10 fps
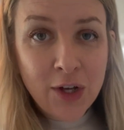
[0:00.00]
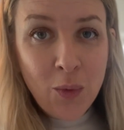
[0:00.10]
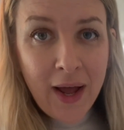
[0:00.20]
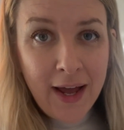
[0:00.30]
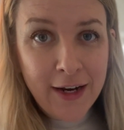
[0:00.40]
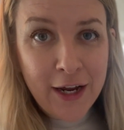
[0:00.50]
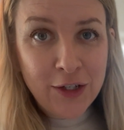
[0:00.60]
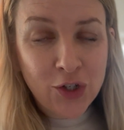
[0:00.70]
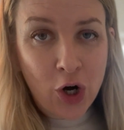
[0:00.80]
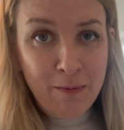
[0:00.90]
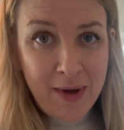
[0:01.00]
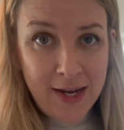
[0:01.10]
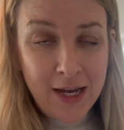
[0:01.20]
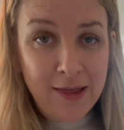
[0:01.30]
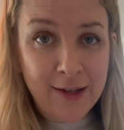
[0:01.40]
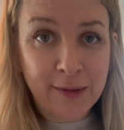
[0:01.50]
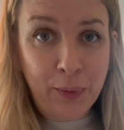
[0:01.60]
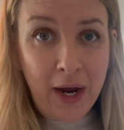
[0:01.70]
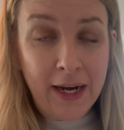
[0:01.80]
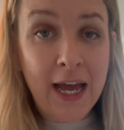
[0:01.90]
go ahead and start making this
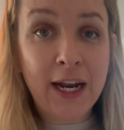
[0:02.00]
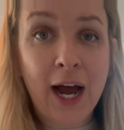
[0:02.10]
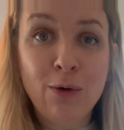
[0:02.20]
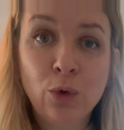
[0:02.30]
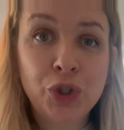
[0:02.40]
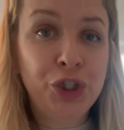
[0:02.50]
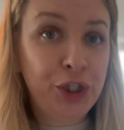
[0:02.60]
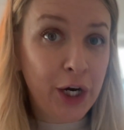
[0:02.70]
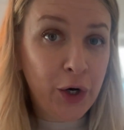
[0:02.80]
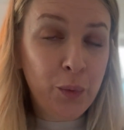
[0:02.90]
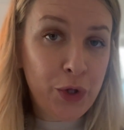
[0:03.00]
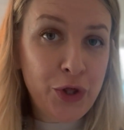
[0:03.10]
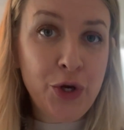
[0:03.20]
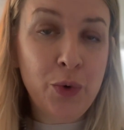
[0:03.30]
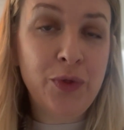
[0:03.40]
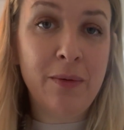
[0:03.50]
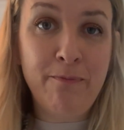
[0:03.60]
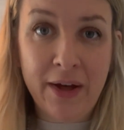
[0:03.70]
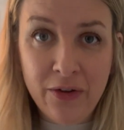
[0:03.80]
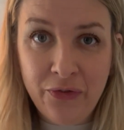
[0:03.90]
bread, and I will share with you the
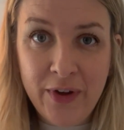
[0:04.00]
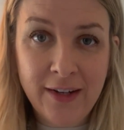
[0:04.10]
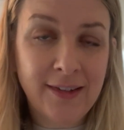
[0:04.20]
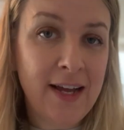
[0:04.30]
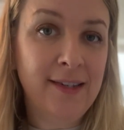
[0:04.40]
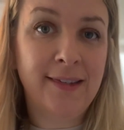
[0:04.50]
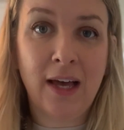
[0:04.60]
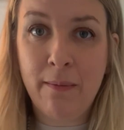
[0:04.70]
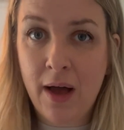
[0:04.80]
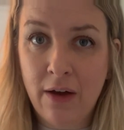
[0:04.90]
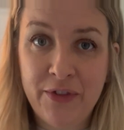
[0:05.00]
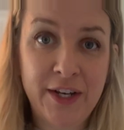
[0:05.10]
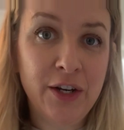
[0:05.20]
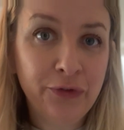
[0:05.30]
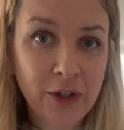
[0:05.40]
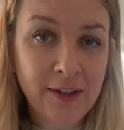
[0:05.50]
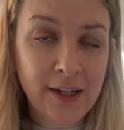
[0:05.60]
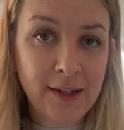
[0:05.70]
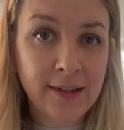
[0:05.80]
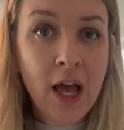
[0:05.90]
benefits and some of the
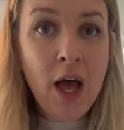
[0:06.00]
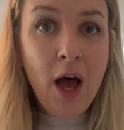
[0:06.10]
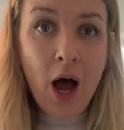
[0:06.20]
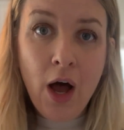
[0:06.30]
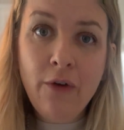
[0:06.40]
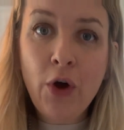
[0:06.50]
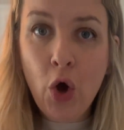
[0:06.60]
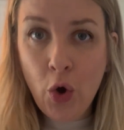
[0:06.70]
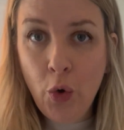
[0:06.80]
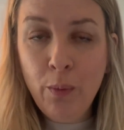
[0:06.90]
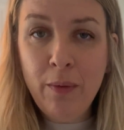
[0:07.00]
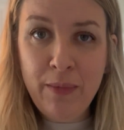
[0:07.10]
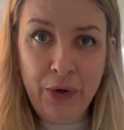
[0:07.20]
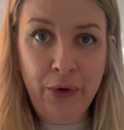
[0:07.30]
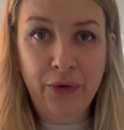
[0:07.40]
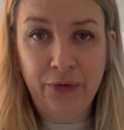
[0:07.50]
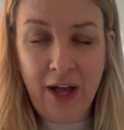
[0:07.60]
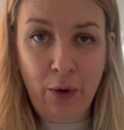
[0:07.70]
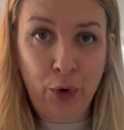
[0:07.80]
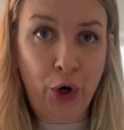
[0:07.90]
differences of home milled
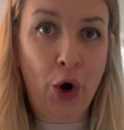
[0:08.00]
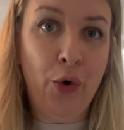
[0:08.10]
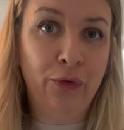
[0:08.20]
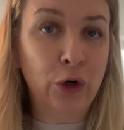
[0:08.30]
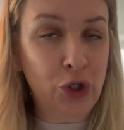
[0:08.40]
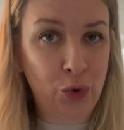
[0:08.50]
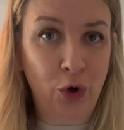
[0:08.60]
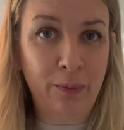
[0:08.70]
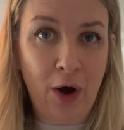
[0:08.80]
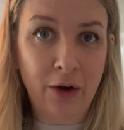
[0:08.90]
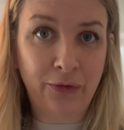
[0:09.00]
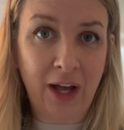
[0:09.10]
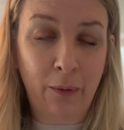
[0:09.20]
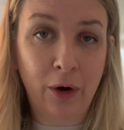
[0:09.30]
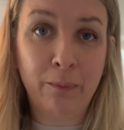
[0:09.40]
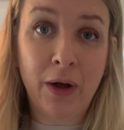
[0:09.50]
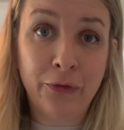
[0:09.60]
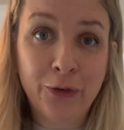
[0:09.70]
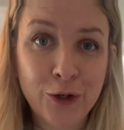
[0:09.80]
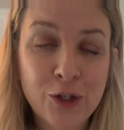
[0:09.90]
flour over store-bought flour.
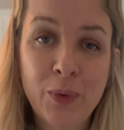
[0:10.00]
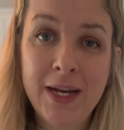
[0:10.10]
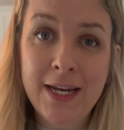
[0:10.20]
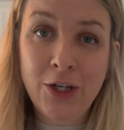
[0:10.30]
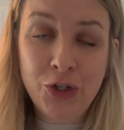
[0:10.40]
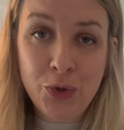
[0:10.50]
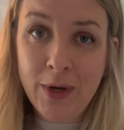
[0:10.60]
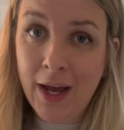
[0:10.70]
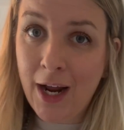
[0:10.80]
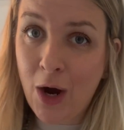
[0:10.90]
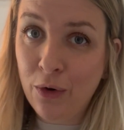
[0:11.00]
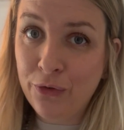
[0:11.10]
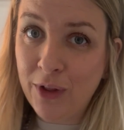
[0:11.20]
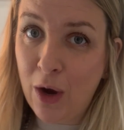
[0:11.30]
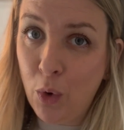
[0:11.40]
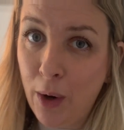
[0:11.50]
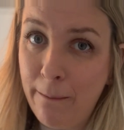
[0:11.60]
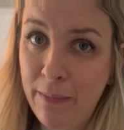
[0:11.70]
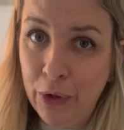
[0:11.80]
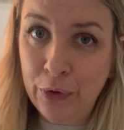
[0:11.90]
But first we need to get our flour
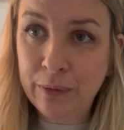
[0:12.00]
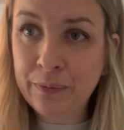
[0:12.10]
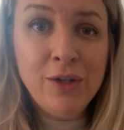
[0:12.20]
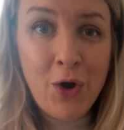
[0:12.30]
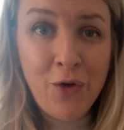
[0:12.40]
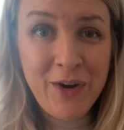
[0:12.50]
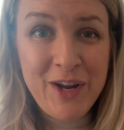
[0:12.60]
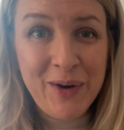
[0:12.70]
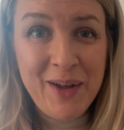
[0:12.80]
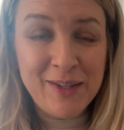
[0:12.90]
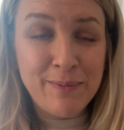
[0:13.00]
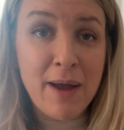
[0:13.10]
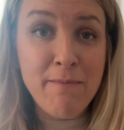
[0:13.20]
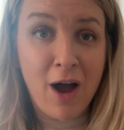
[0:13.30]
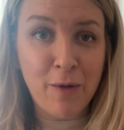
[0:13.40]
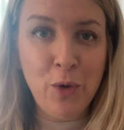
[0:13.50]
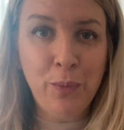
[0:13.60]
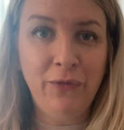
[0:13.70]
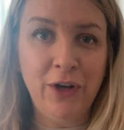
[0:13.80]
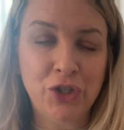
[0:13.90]
milled. Over here is my Mock Mill
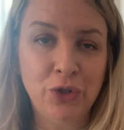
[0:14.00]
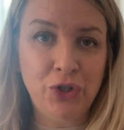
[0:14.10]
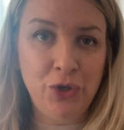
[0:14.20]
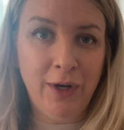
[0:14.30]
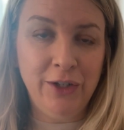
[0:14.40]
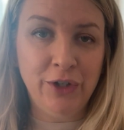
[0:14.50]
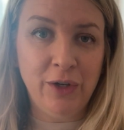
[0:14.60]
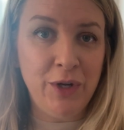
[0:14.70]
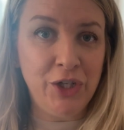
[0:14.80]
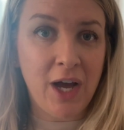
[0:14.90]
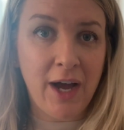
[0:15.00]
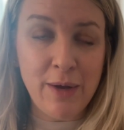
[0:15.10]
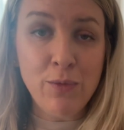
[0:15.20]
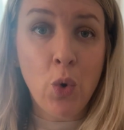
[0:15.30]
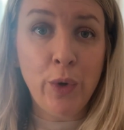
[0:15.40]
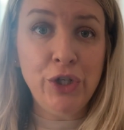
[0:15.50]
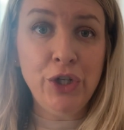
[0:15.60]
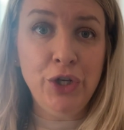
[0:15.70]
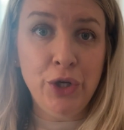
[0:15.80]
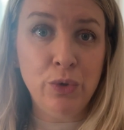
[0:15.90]
Professional 200, which I am going to
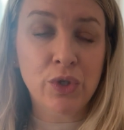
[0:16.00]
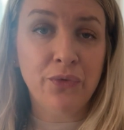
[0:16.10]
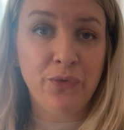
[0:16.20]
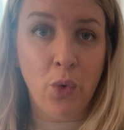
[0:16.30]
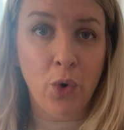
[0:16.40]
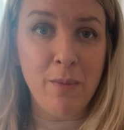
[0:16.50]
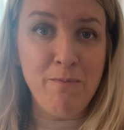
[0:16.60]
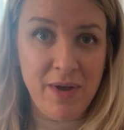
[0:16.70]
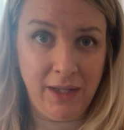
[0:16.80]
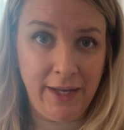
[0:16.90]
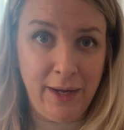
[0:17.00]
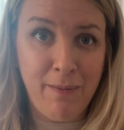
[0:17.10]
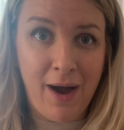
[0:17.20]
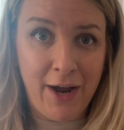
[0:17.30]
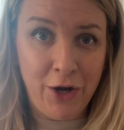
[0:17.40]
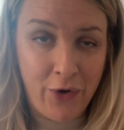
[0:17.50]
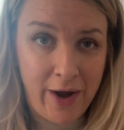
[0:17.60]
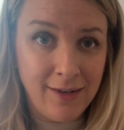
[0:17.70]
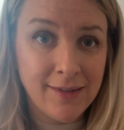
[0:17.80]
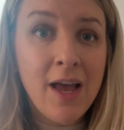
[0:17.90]
use for milling my
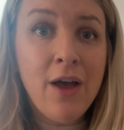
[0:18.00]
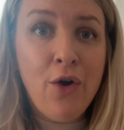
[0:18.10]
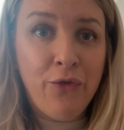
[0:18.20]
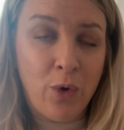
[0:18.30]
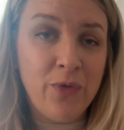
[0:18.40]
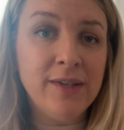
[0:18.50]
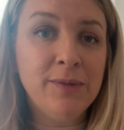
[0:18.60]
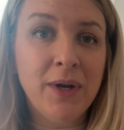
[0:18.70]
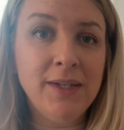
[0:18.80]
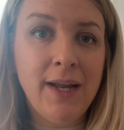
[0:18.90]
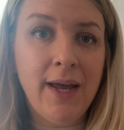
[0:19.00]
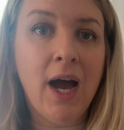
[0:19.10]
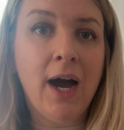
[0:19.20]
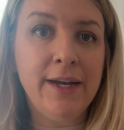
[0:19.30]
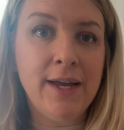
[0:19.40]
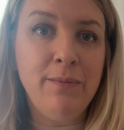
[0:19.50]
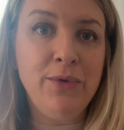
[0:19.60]
grains. For this bread today, I am